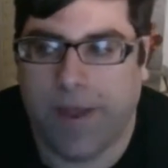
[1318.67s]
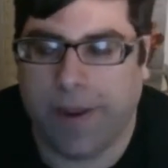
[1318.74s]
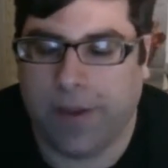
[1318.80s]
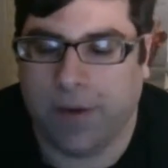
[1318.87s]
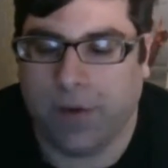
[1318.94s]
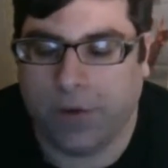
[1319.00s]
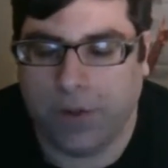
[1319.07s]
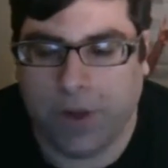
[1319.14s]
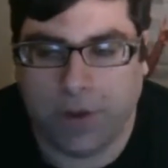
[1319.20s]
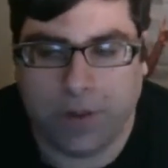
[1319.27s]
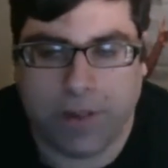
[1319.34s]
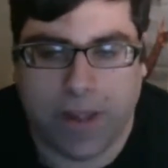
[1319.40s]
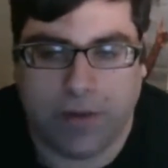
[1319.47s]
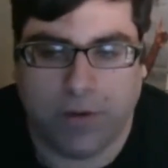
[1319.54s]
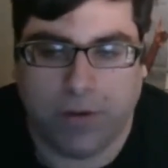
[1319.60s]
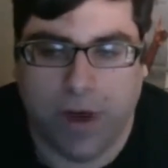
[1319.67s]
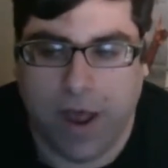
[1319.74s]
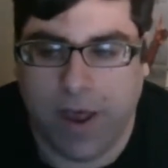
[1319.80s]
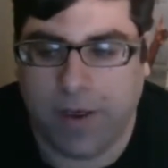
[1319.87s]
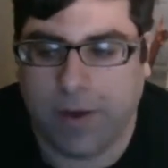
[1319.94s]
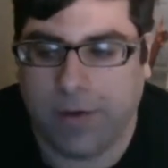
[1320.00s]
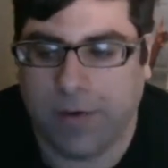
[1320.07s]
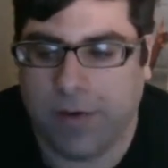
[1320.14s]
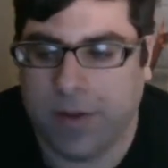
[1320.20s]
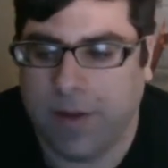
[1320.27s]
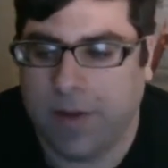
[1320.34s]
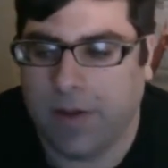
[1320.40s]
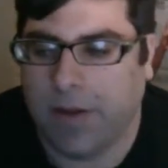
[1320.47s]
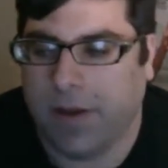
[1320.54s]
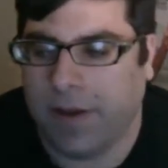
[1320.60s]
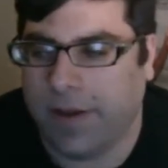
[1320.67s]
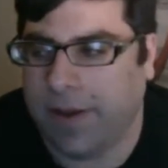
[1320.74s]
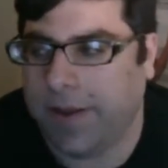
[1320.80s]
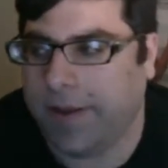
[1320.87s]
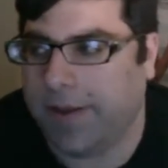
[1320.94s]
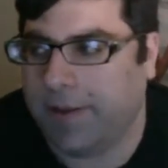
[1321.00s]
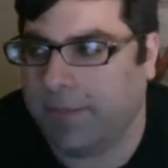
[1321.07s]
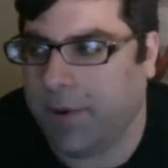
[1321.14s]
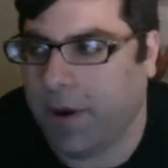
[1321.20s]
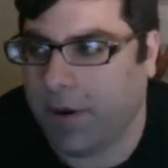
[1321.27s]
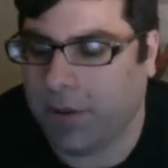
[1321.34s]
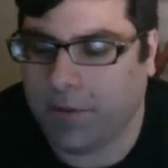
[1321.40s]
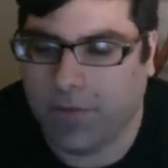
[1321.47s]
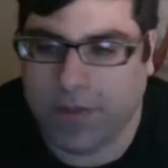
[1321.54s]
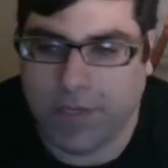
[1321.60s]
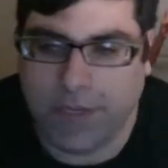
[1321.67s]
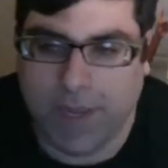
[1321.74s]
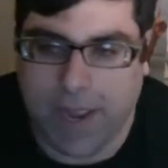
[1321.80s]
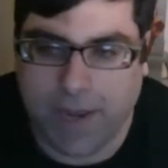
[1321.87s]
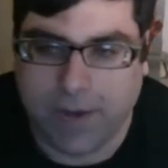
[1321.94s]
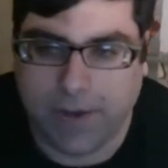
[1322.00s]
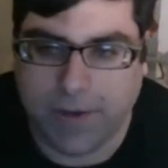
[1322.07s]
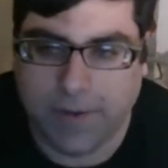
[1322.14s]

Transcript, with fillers: You know, Youngstown, Ohio, parts of Indiana,